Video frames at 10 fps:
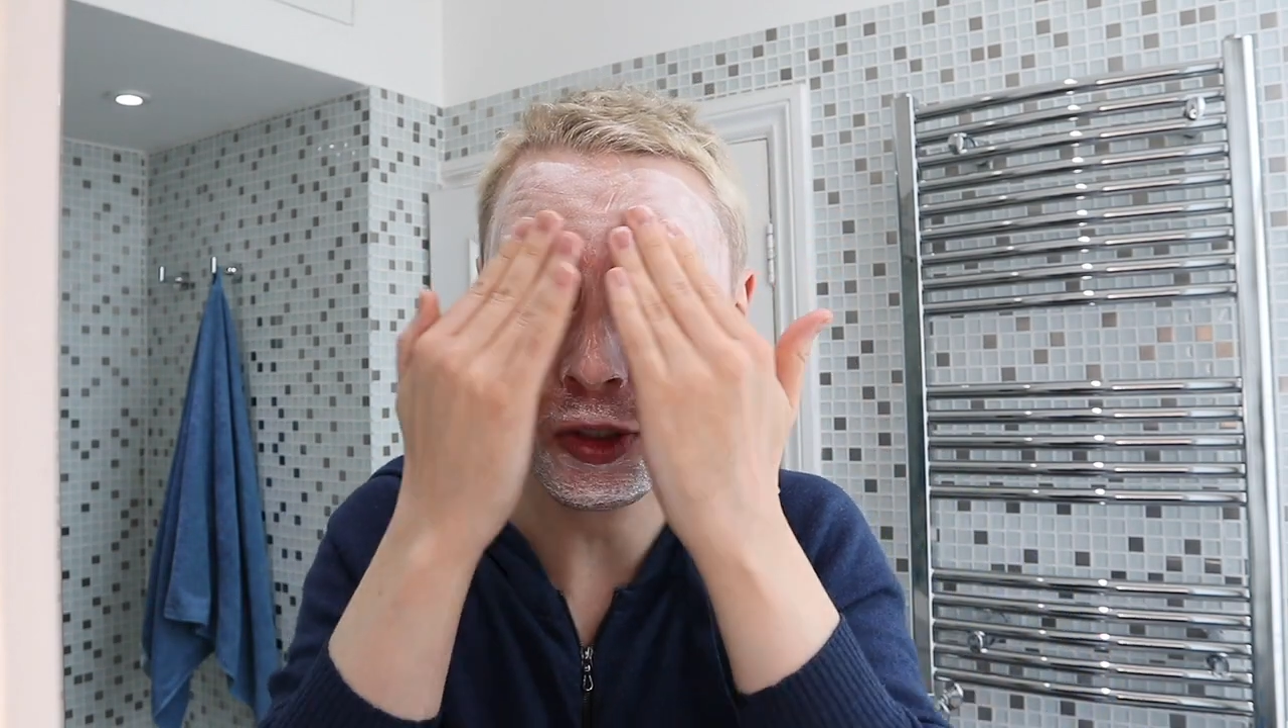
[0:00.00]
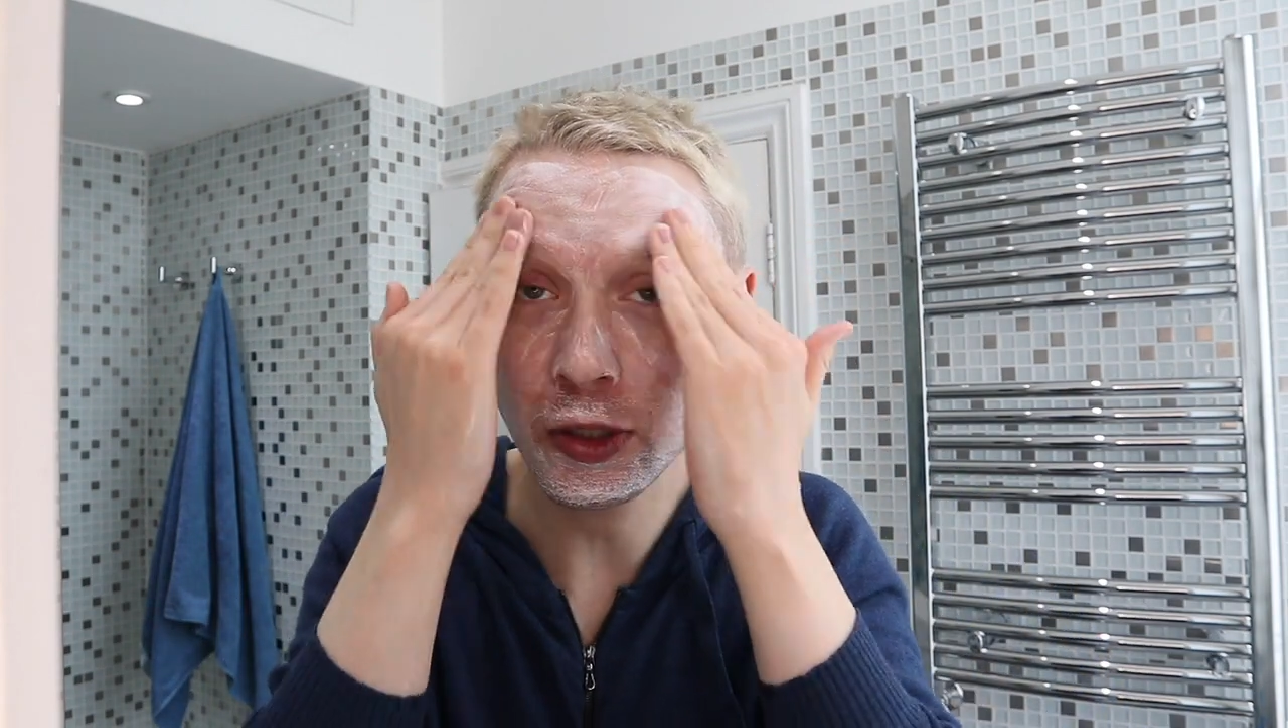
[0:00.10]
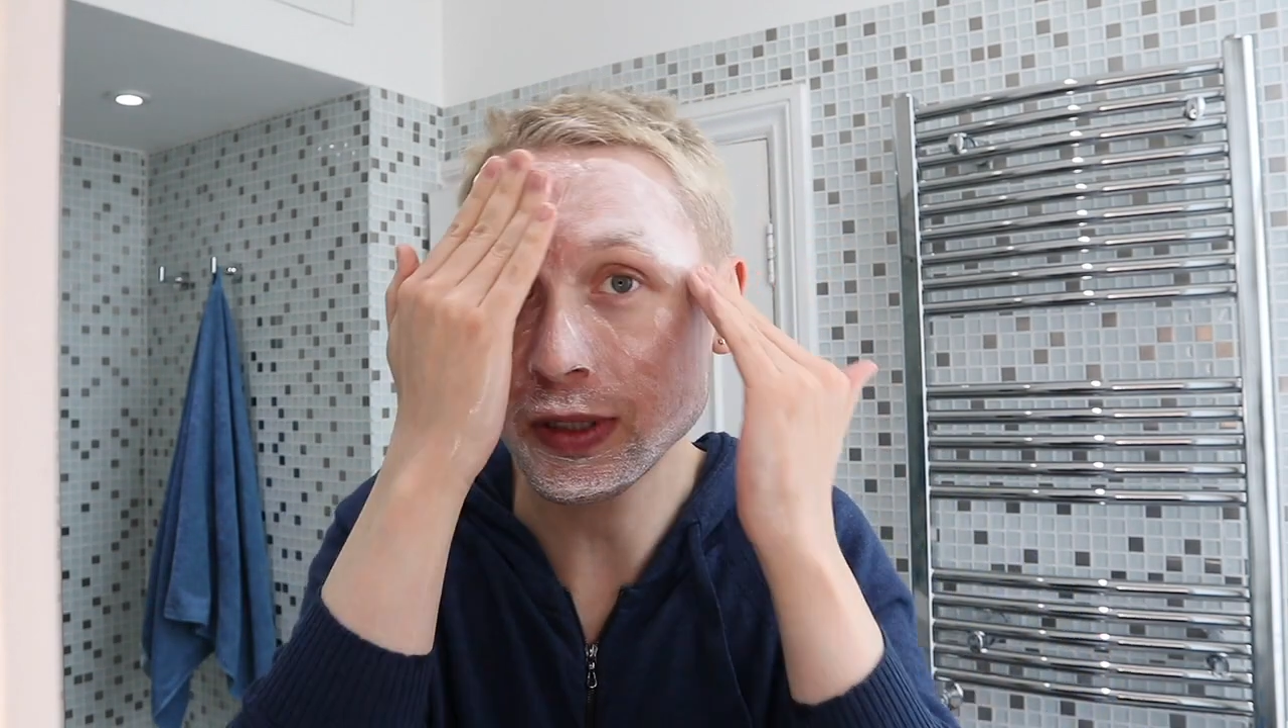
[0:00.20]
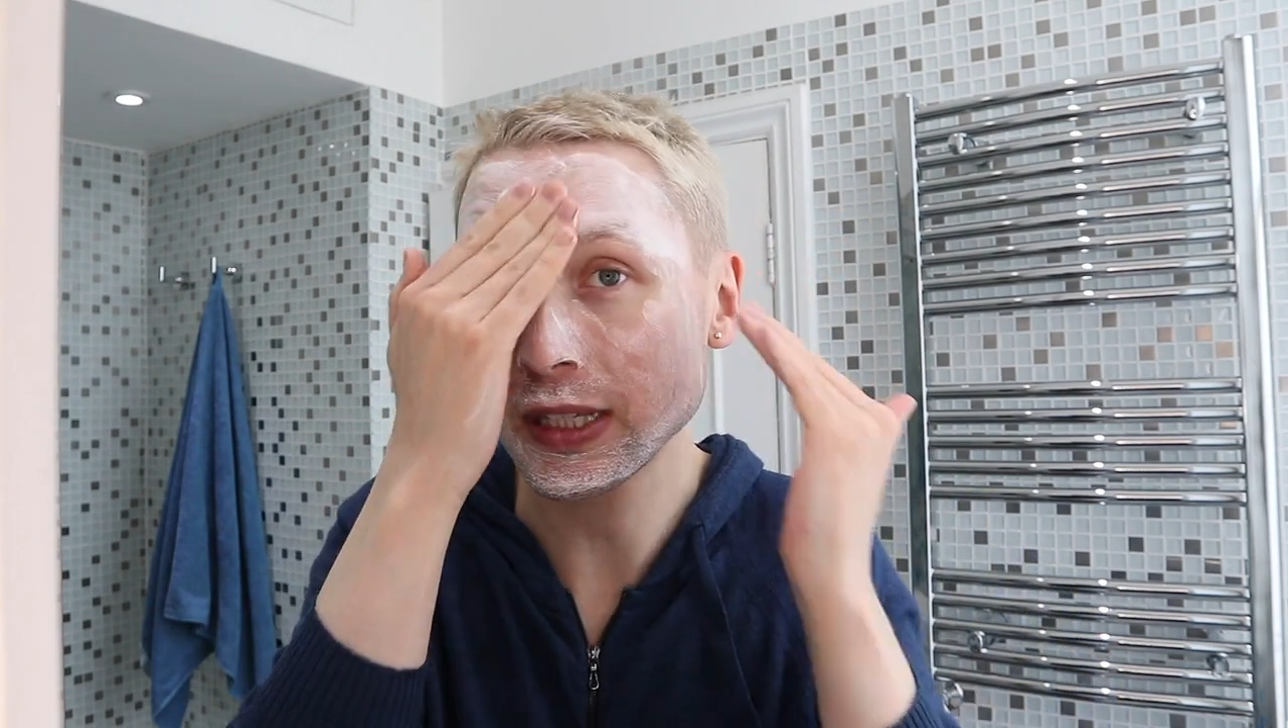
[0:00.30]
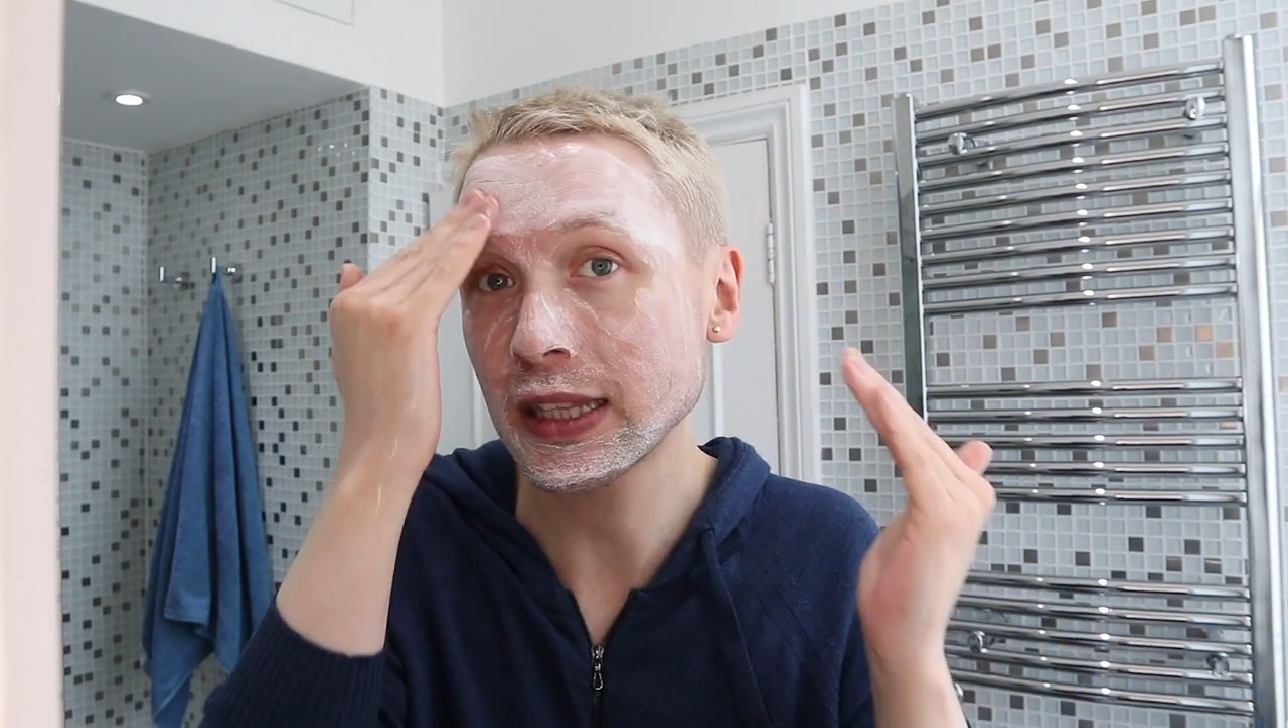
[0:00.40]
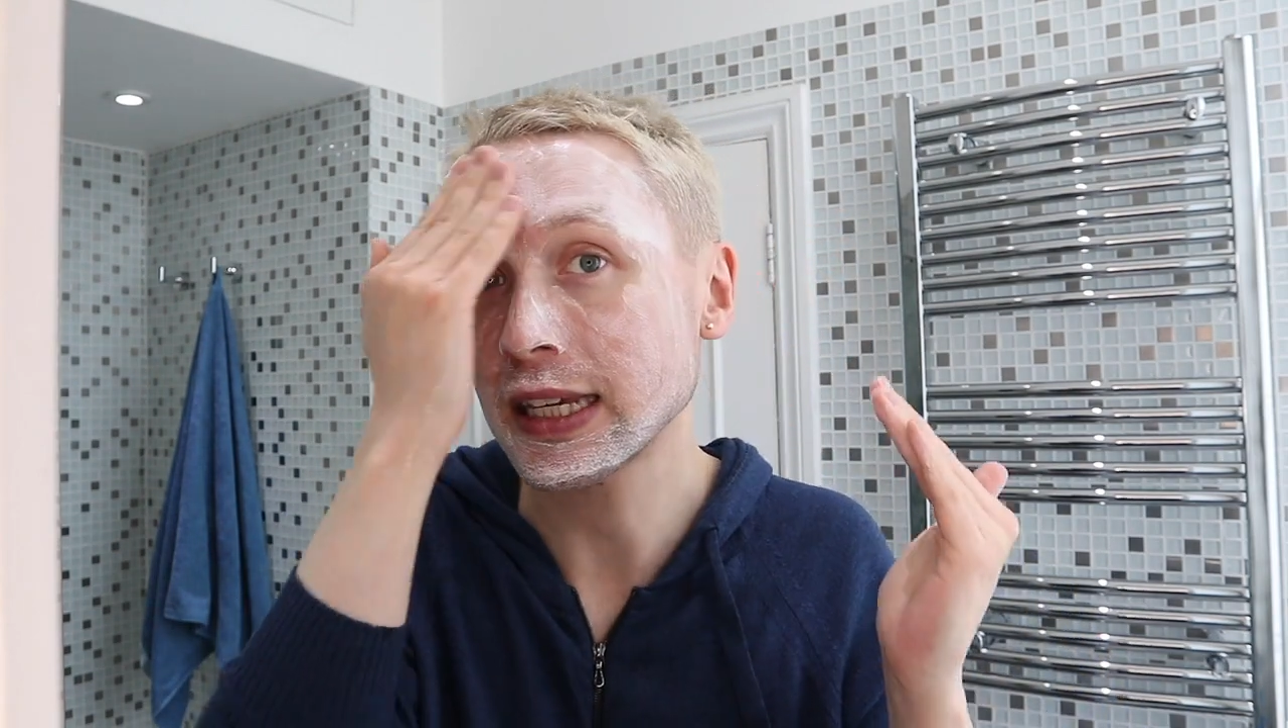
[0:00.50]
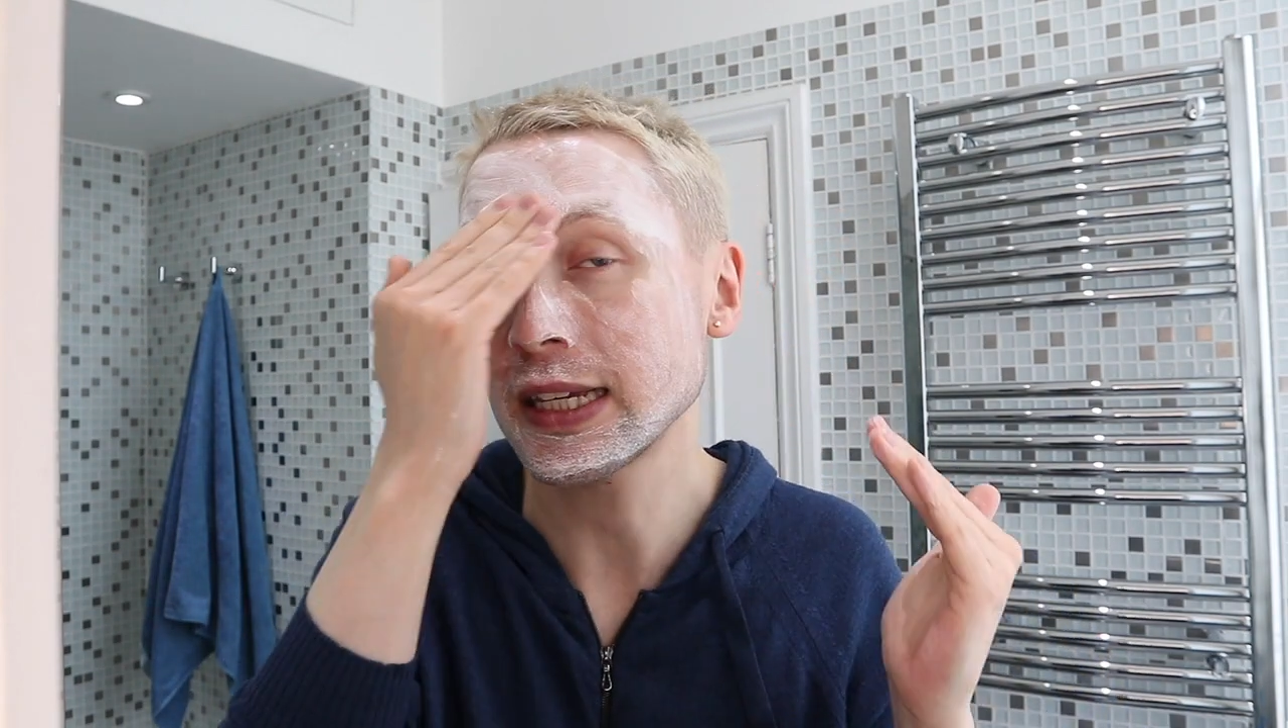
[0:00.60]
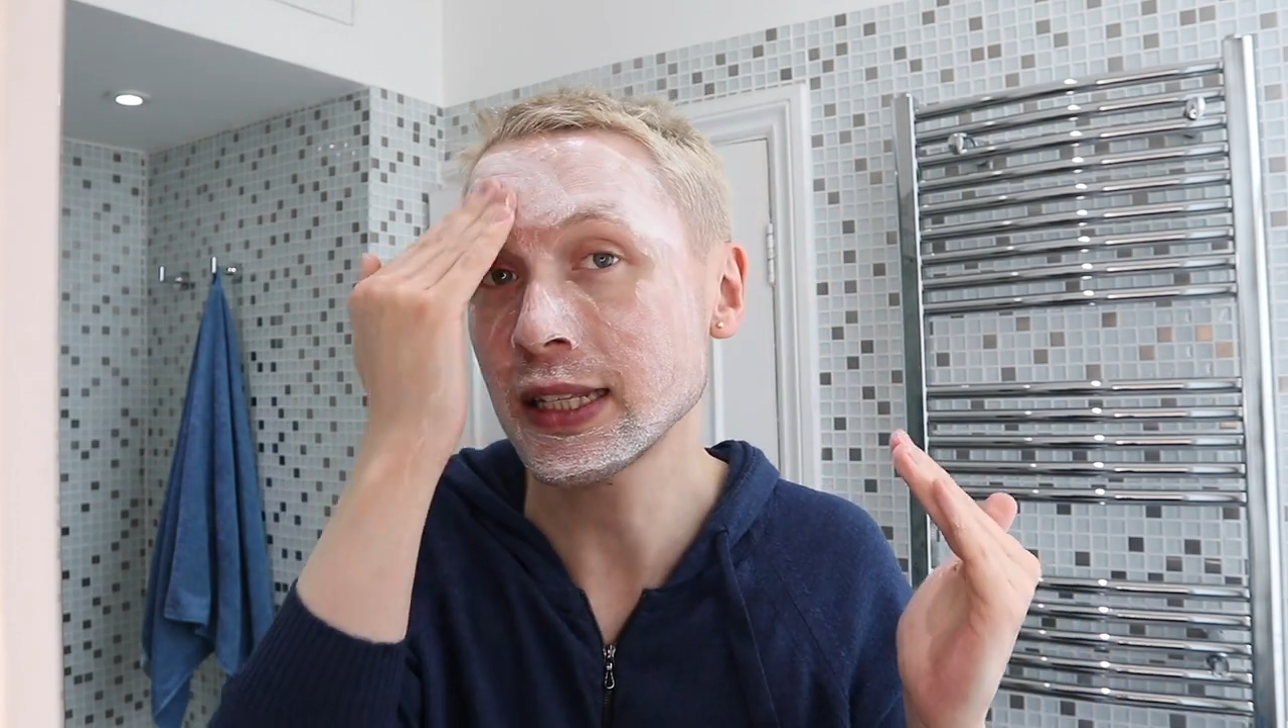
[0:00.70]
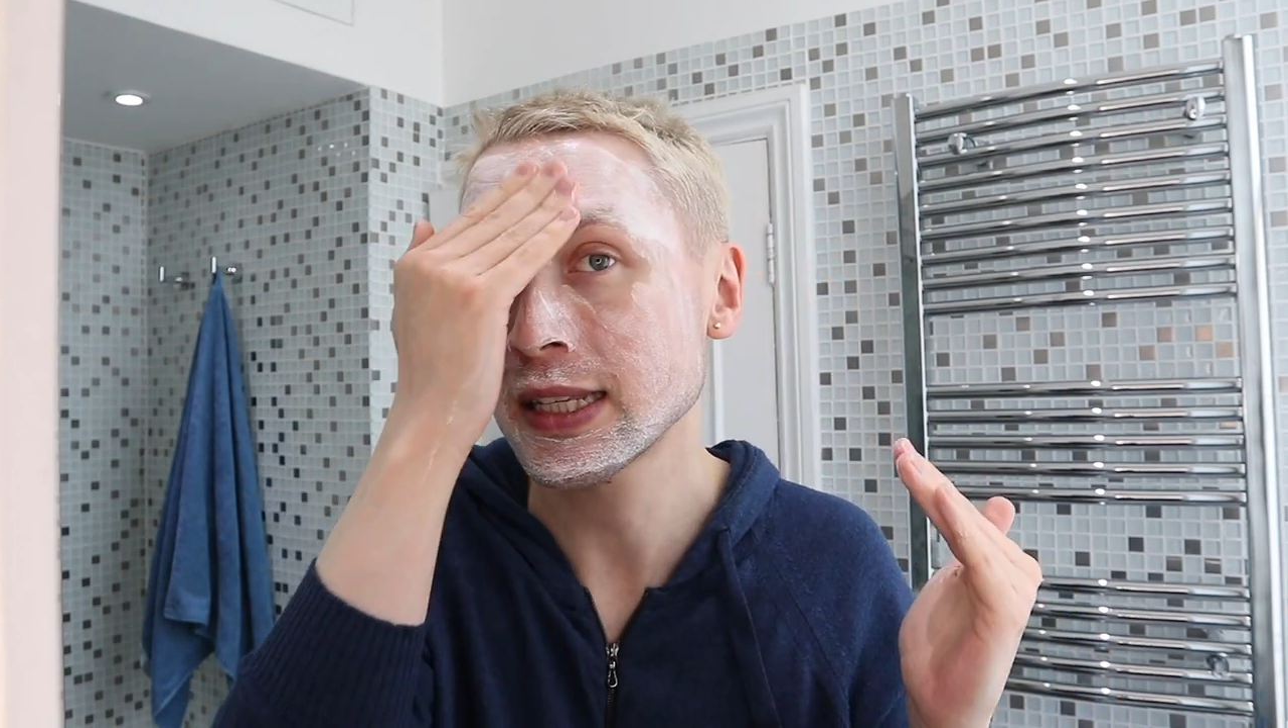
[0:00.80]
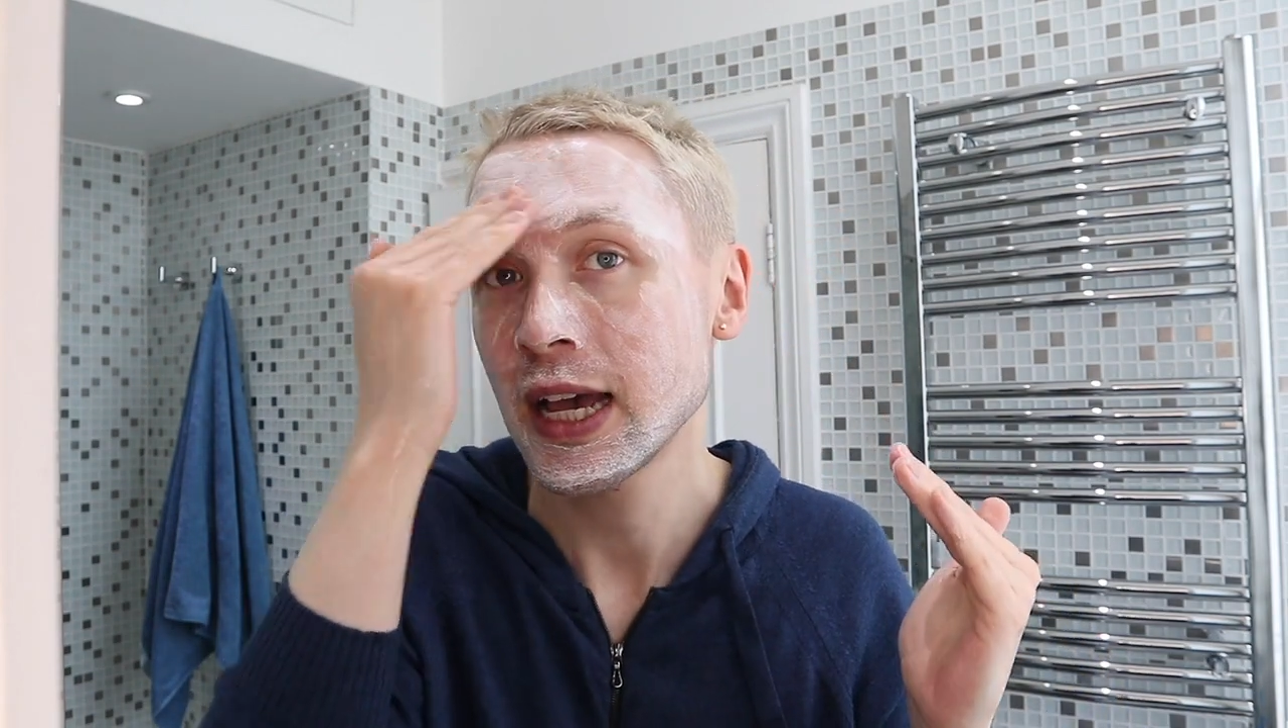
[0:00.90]
using
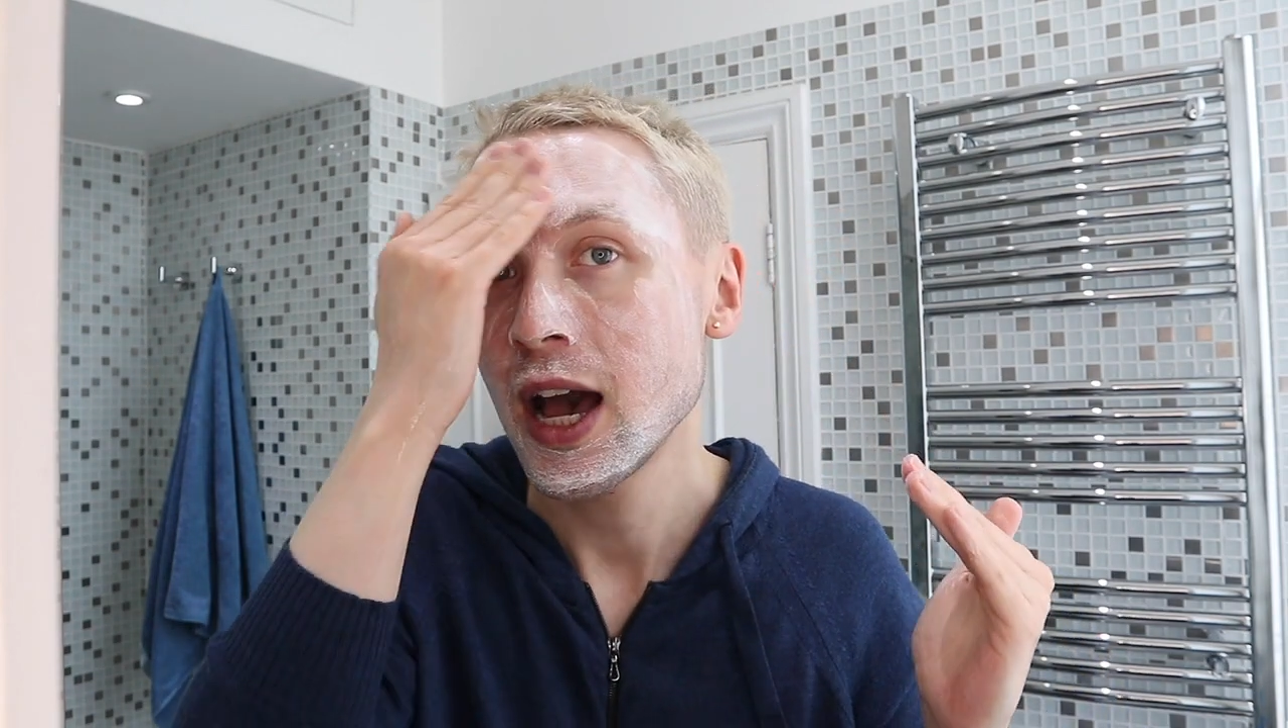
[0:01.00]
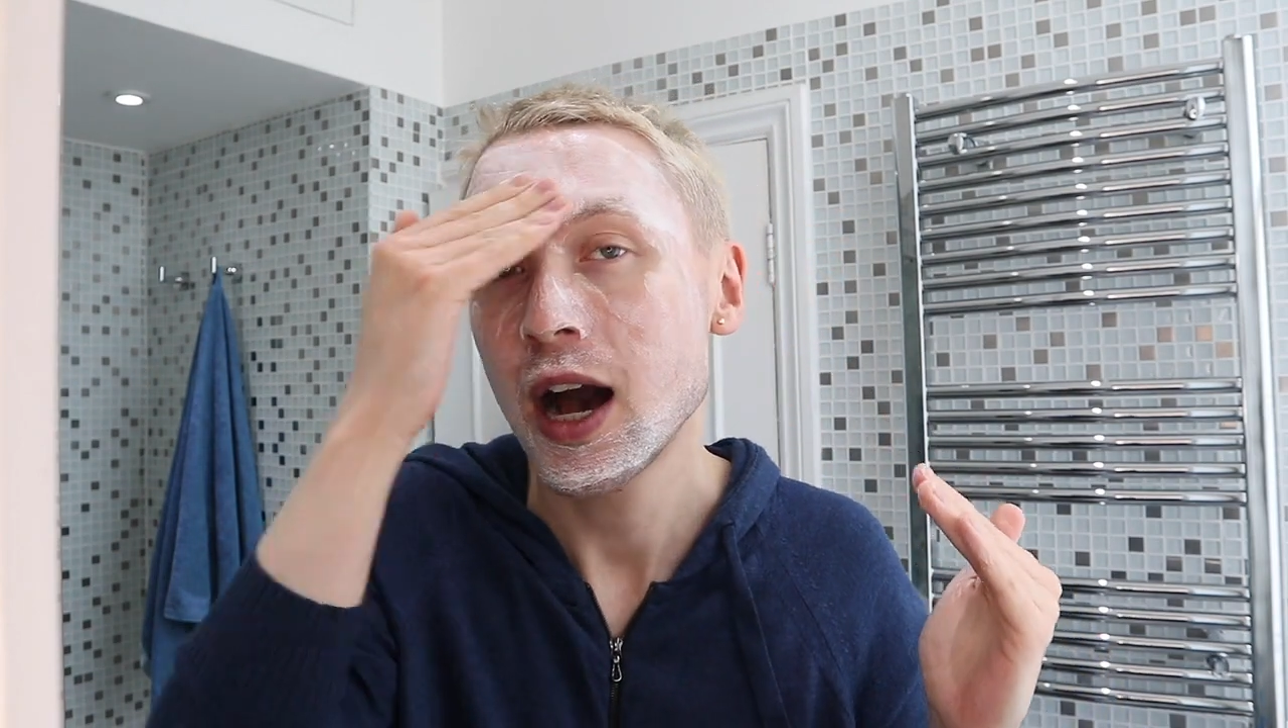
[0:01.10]
these,